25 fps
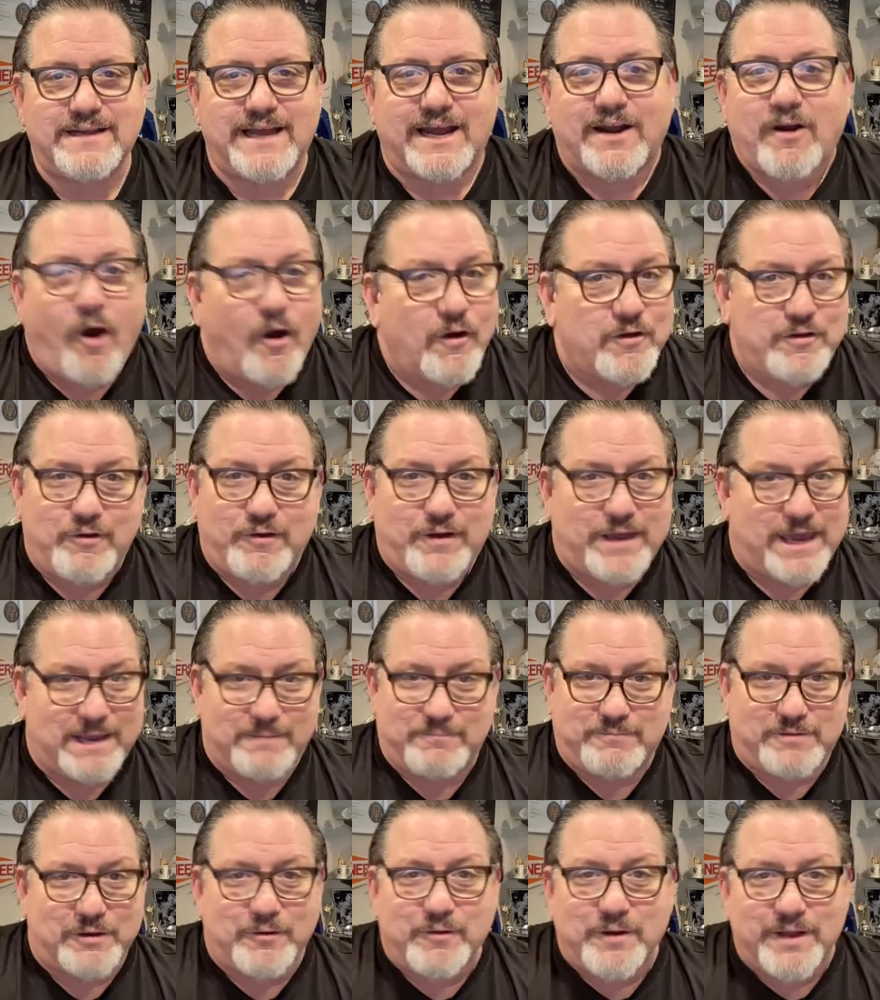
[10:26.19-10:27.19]
And all you
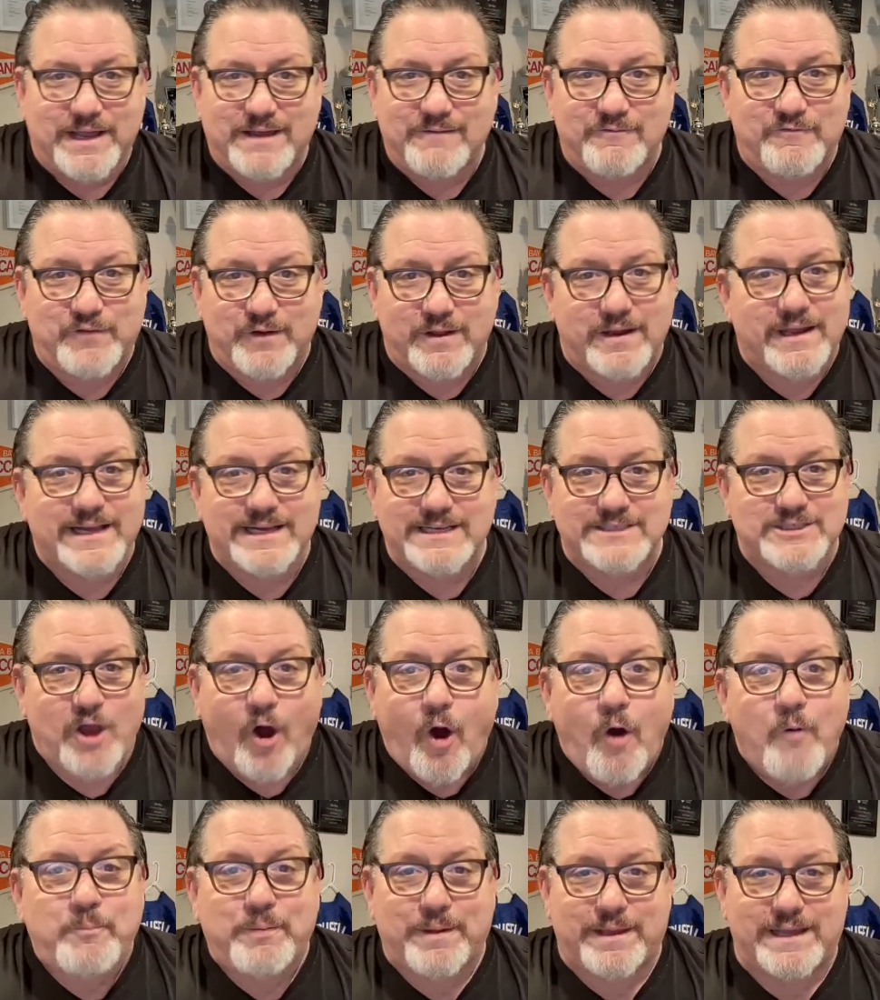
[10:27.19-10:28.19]
keep doing in Philly is
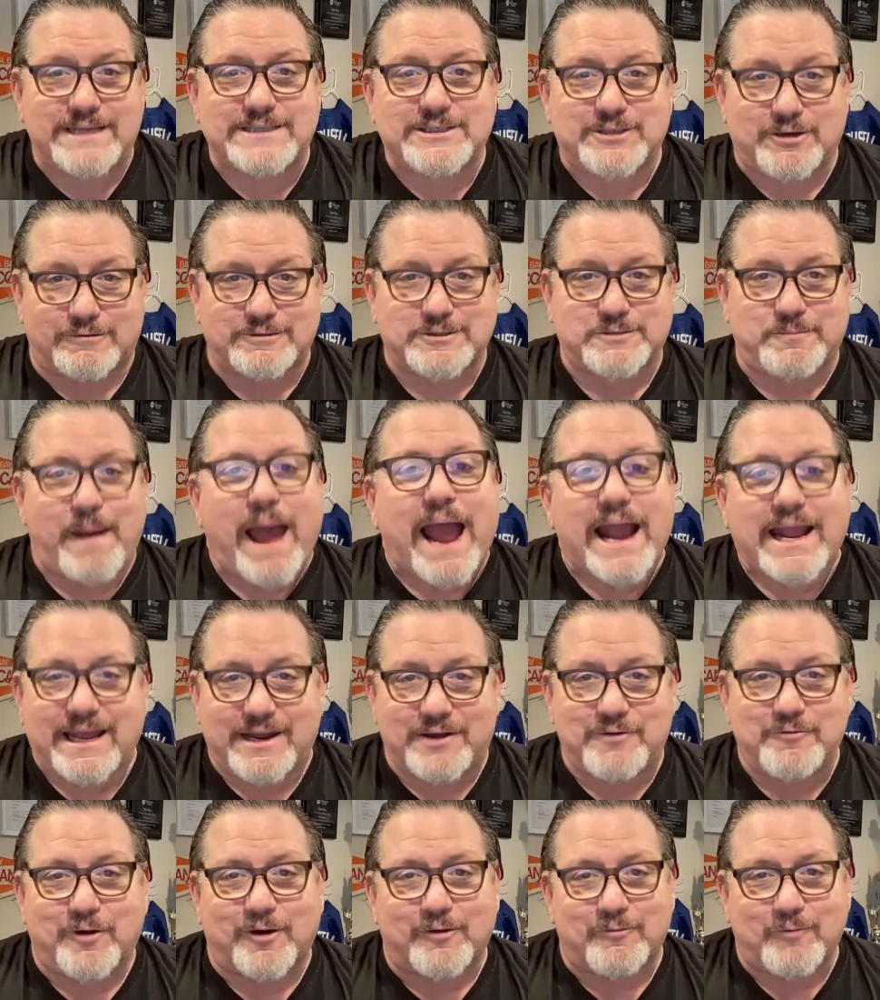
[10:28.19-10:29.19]
hoping he turns back
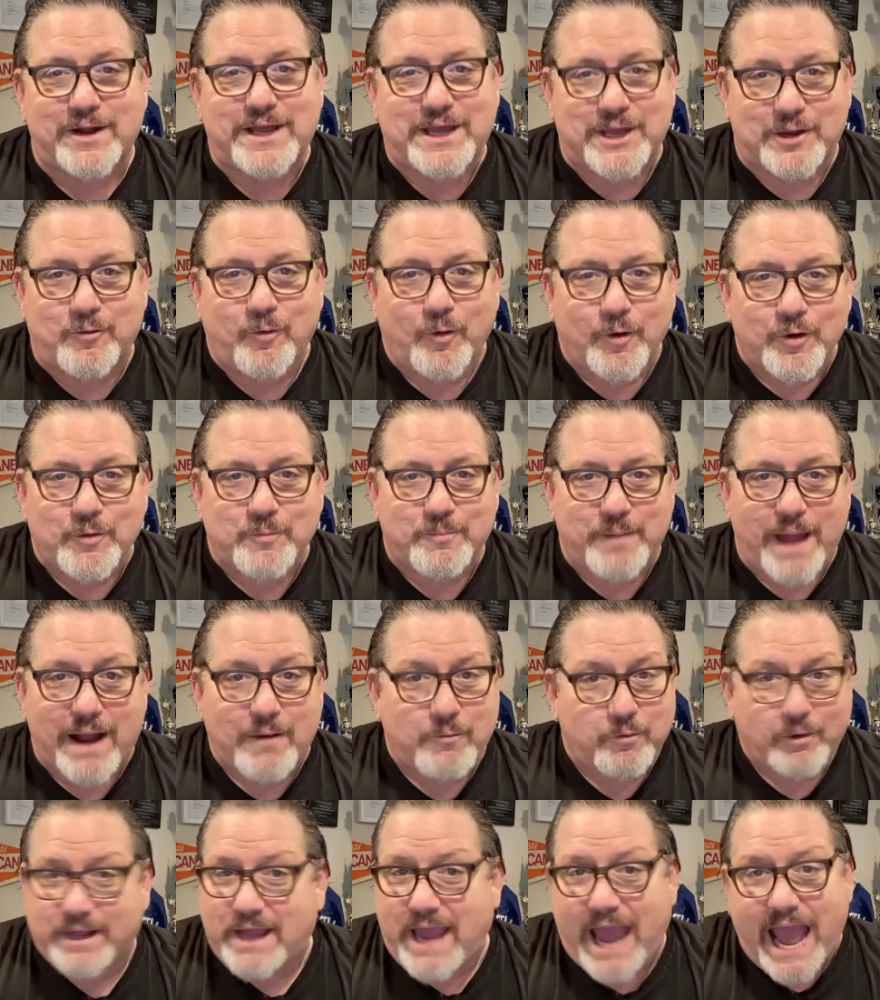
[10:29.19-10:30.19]
into a rookie
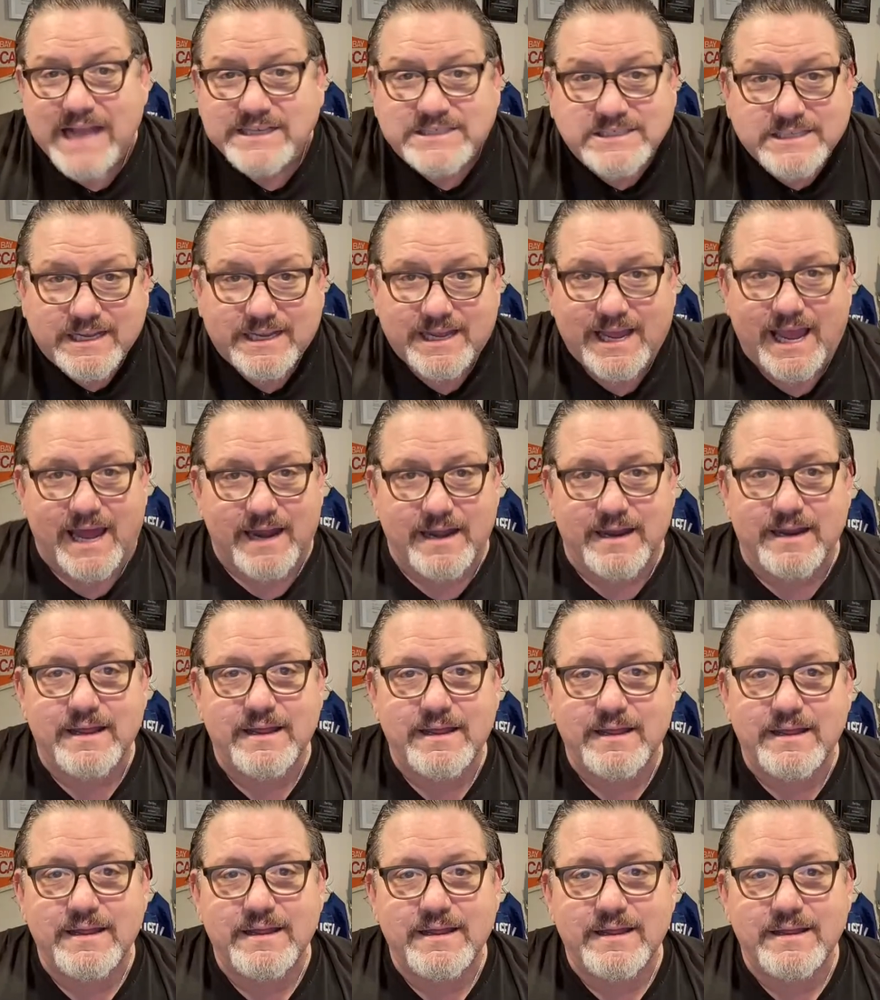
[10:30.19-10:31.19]
quarterback. Well, he hasn't yet.
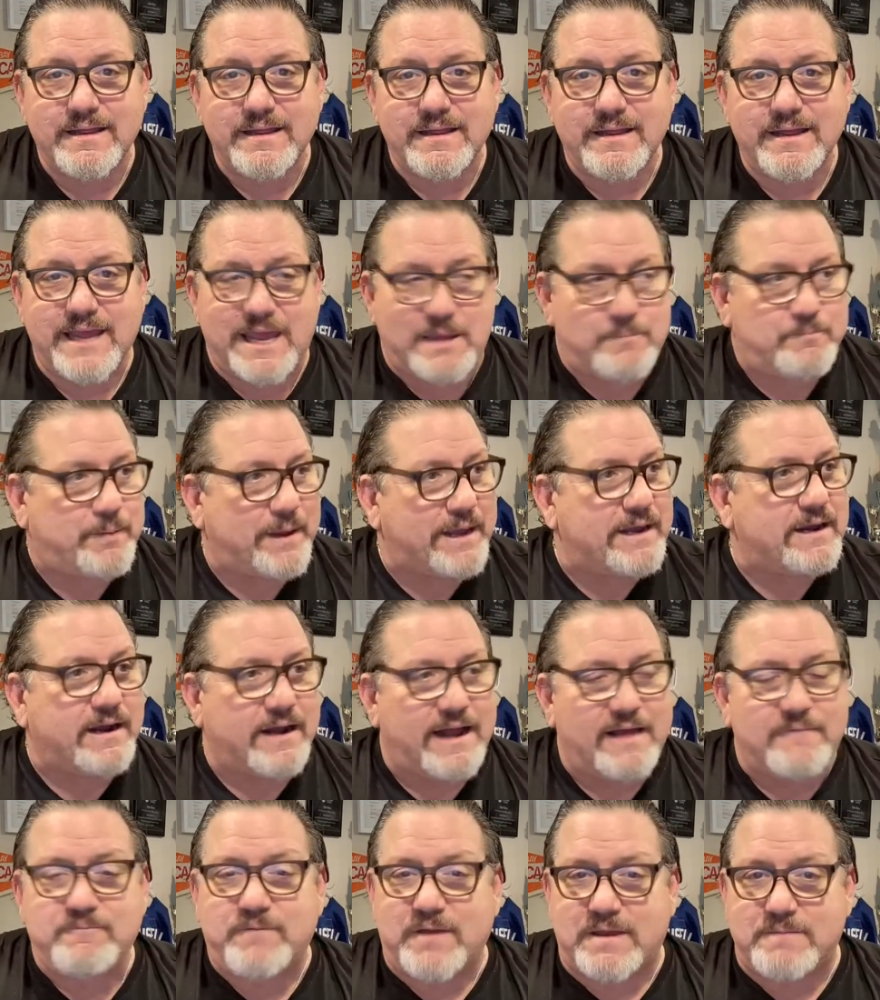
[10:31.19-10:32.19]
He beat
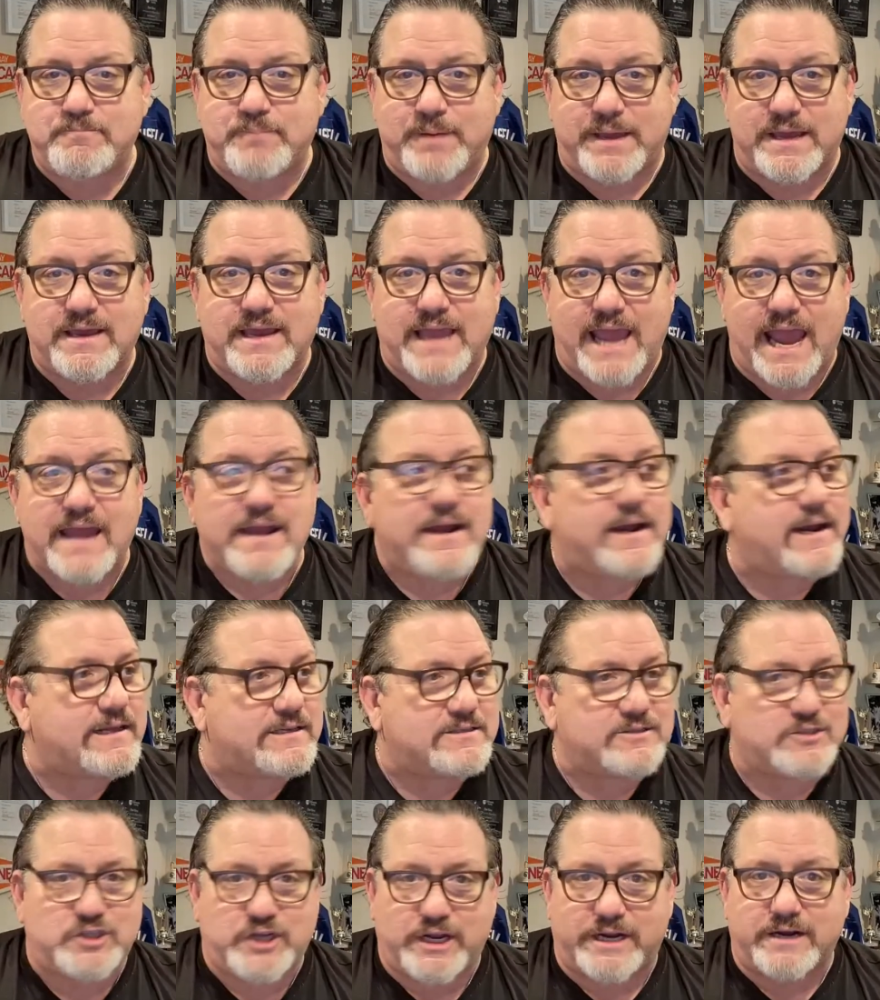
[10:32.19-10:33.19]
an MVP
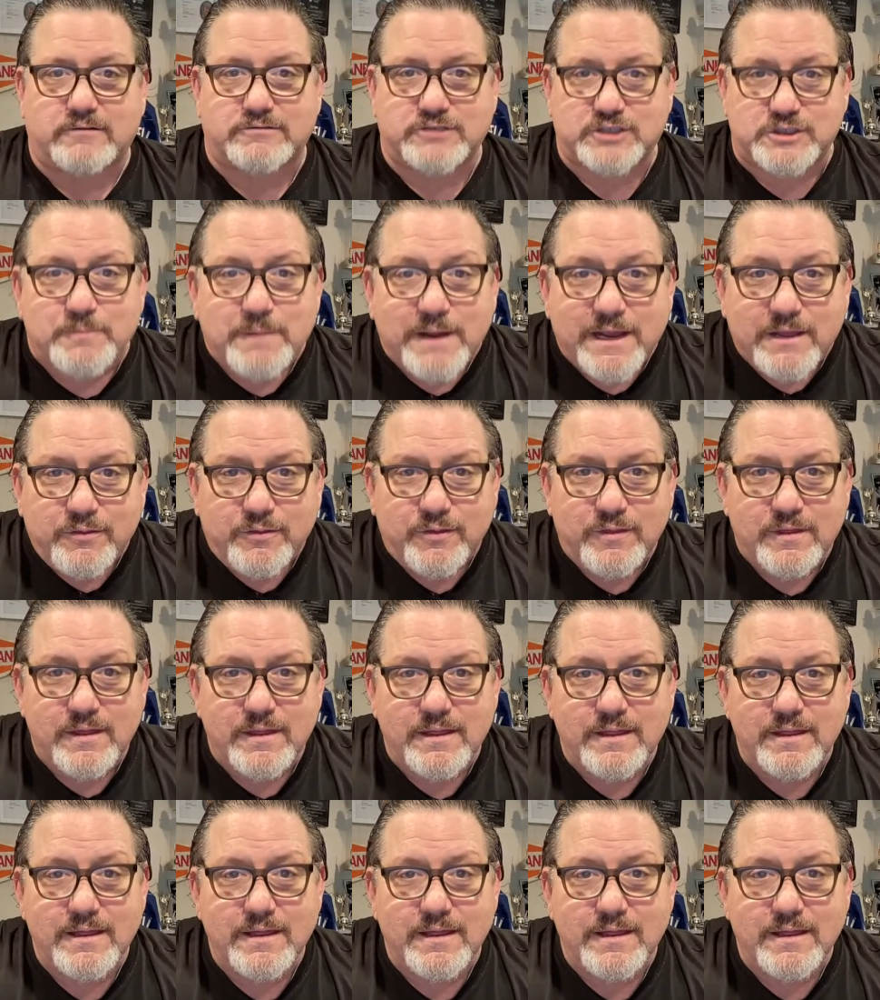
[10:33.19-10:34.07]
candidate in Geno Smith,